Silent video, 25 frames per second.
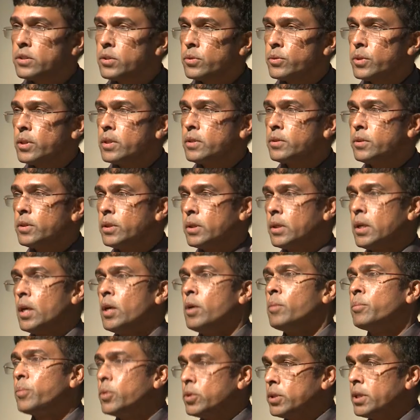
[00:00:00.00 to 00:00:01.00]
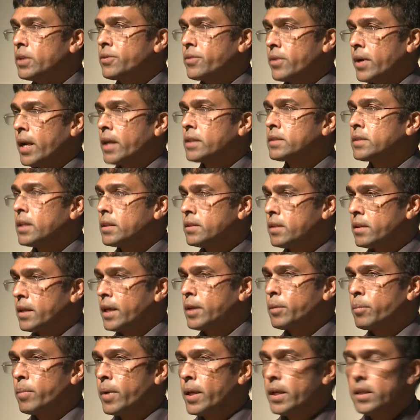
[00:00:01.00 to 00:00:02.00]
so you put the tracks at the
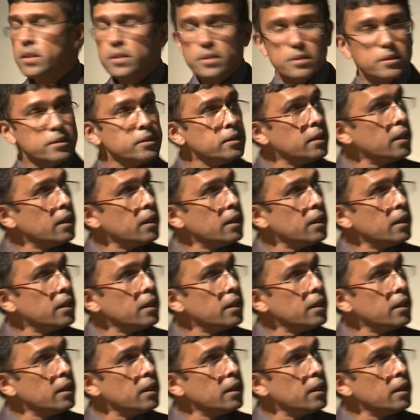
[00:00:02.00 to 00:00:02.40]
right place.